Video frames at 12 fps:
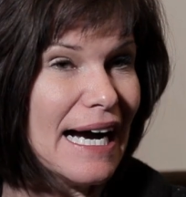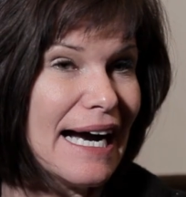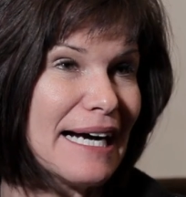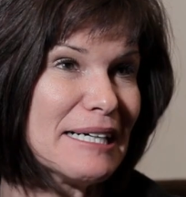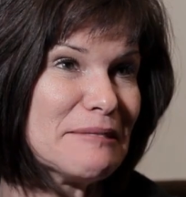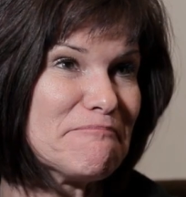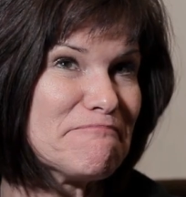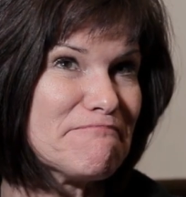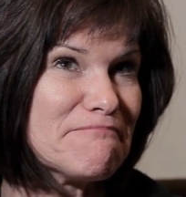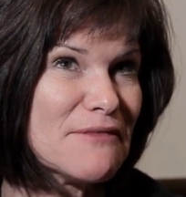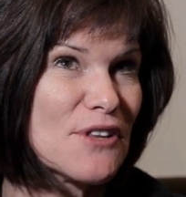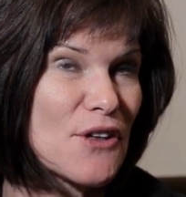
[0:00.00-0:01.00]

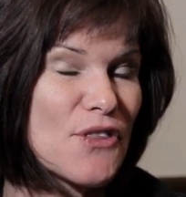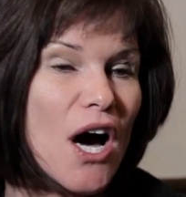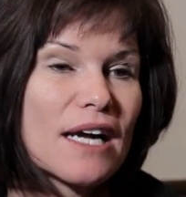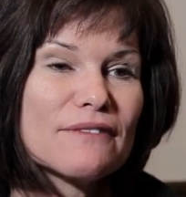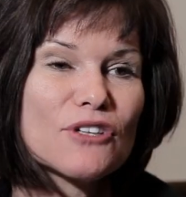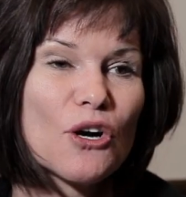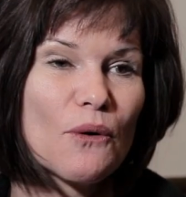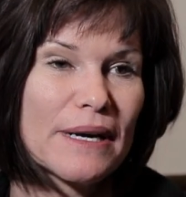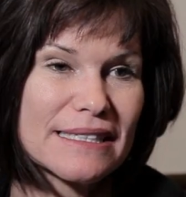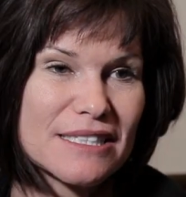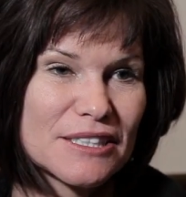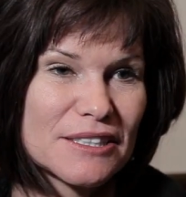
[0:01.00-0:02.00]
The thought of
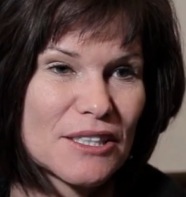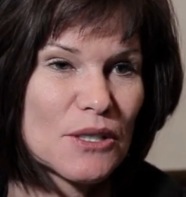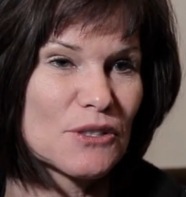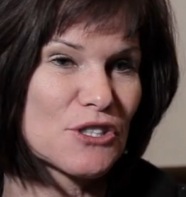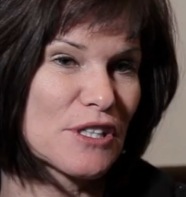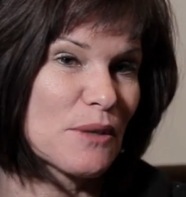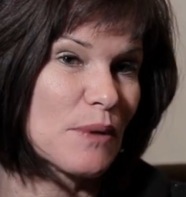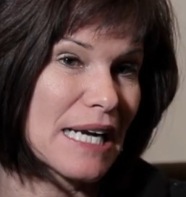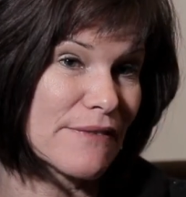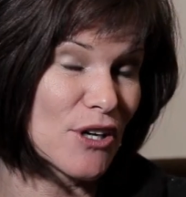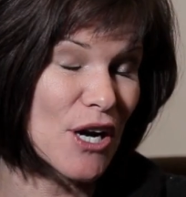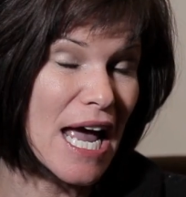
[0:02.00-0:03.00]
going to Costa Rica,
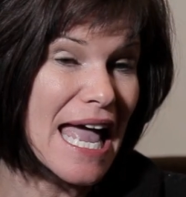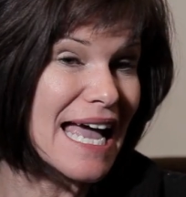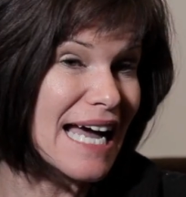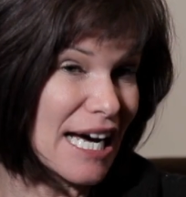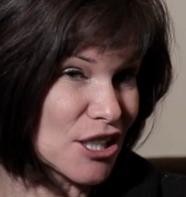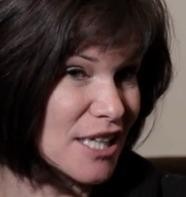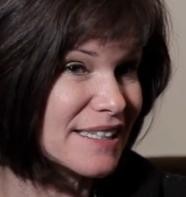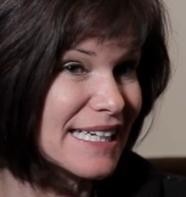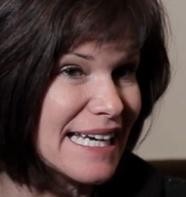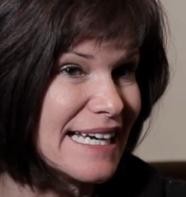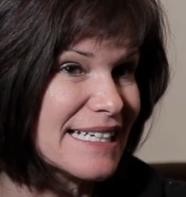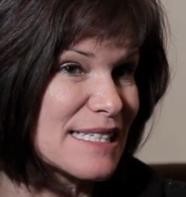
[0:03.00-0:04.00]
whatever, a lot of
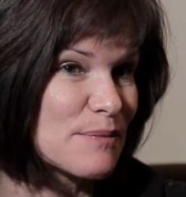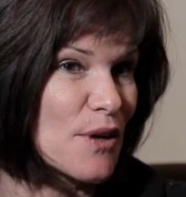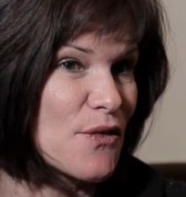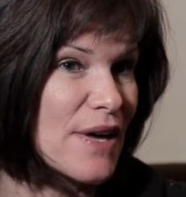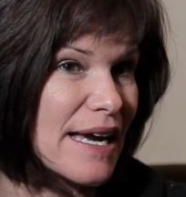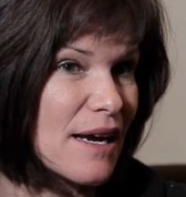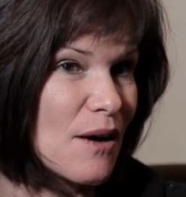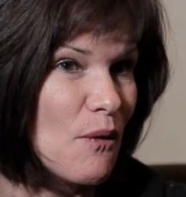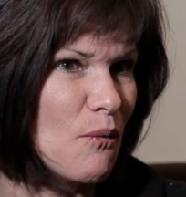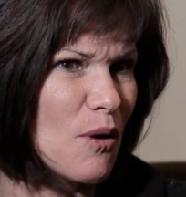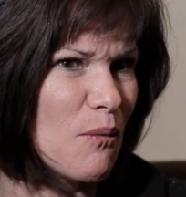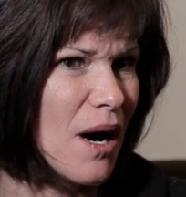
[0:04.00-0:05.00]
Canadians will think,
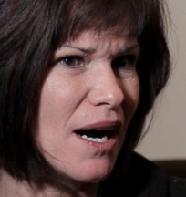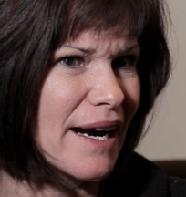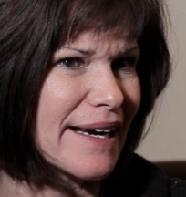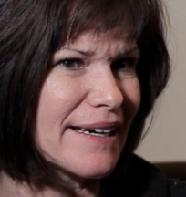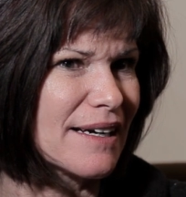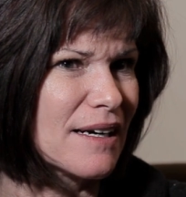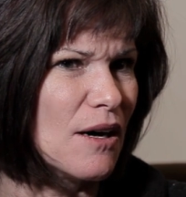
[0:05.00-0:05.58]
well, why?